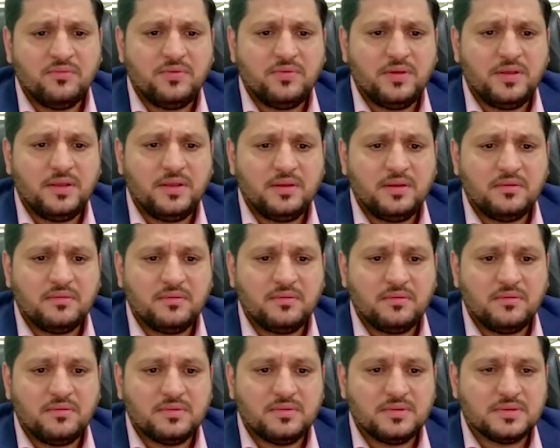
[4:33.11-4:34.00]
we
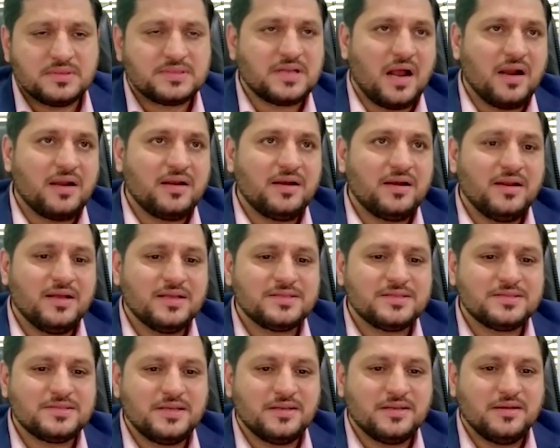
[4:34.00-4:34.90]
started
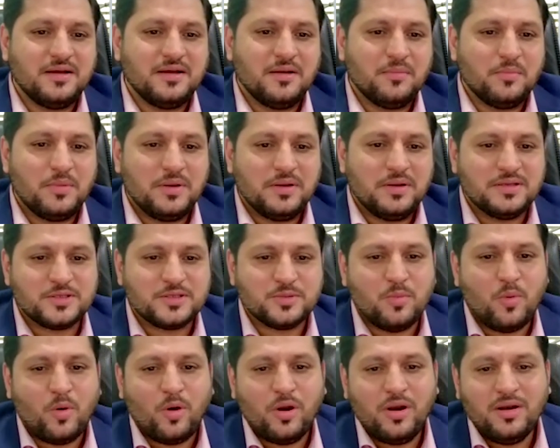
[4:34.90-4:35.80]
as a
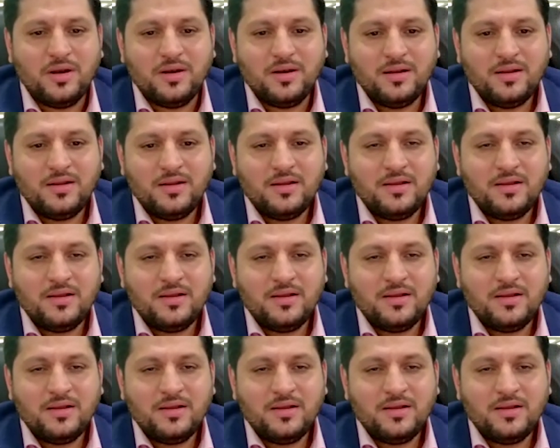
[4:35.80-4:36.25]
small